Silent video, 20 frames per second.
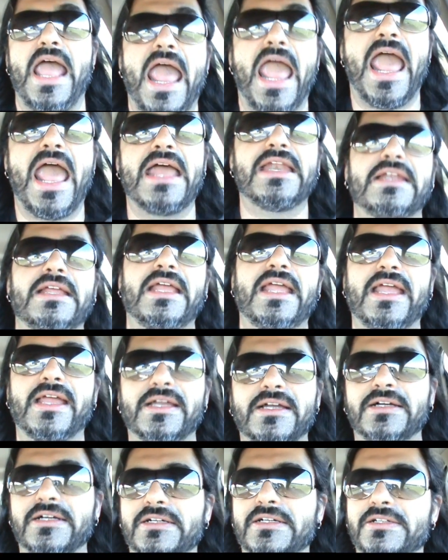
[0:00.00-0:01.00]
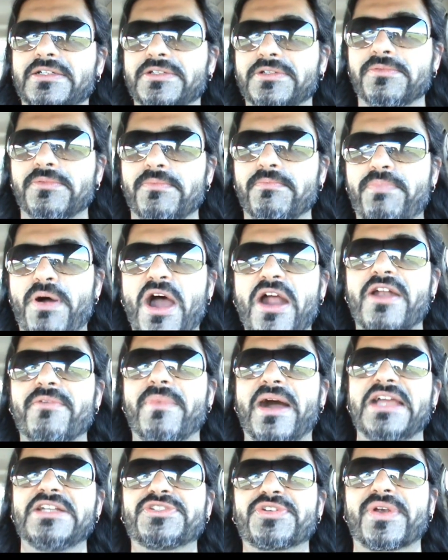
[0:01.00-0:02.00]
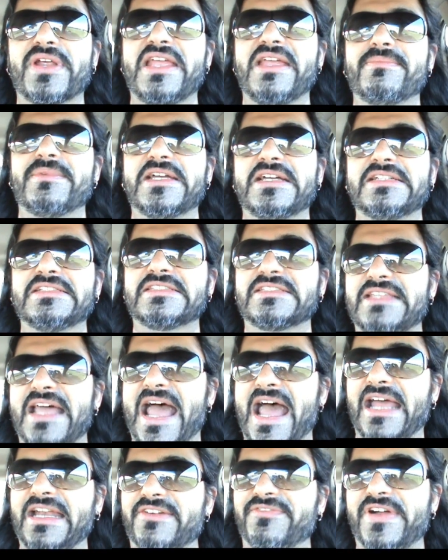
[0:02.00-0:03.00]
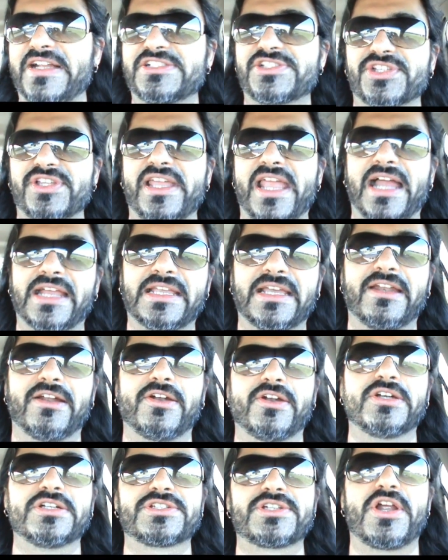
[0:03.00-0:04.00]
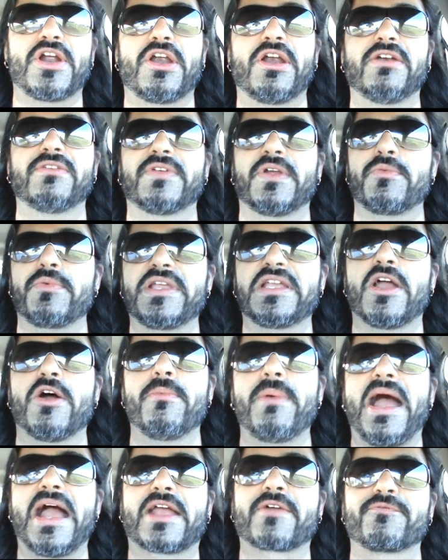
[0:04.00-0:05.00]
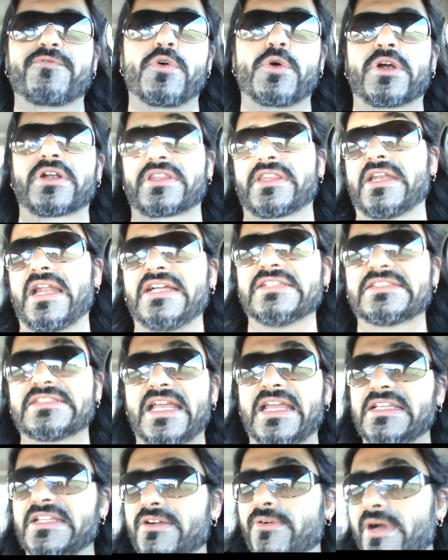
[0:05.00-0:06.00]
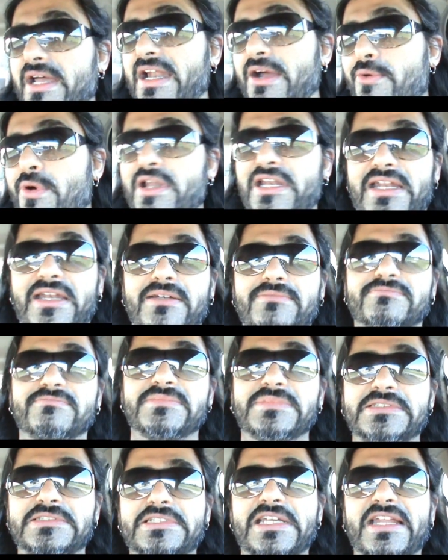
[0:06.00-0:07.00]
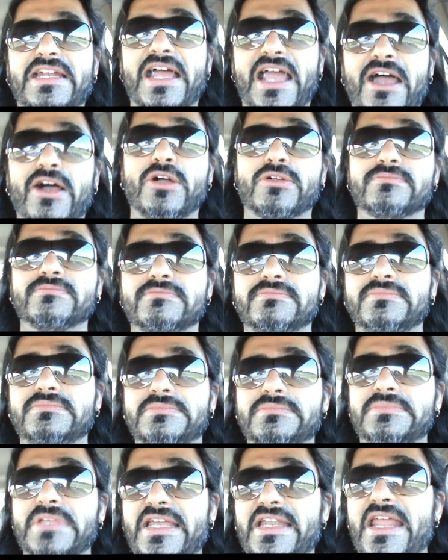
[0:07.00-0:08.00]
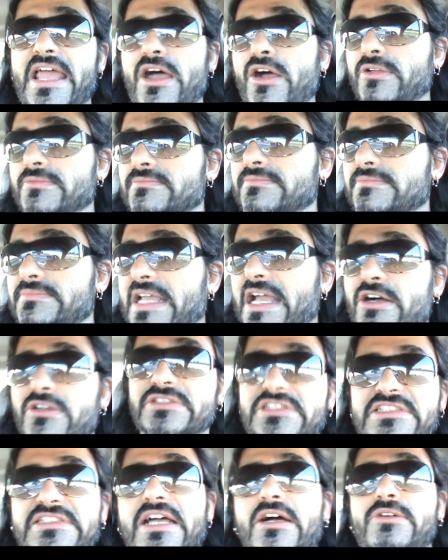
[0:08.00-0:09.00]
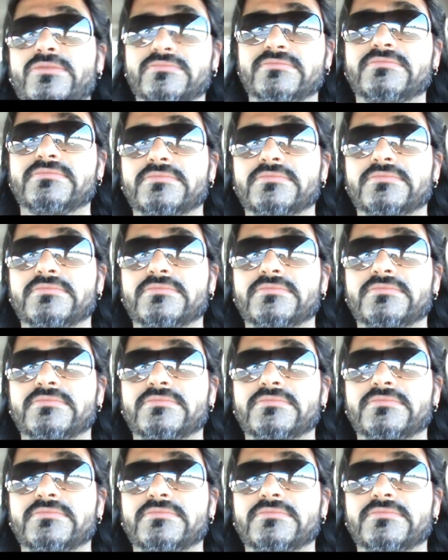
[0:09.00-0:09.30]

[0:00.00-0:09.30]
And part of my dream is that eventually I get under his nerve and we go back and forth and I say, you know what, I want it in Hell in a Cell.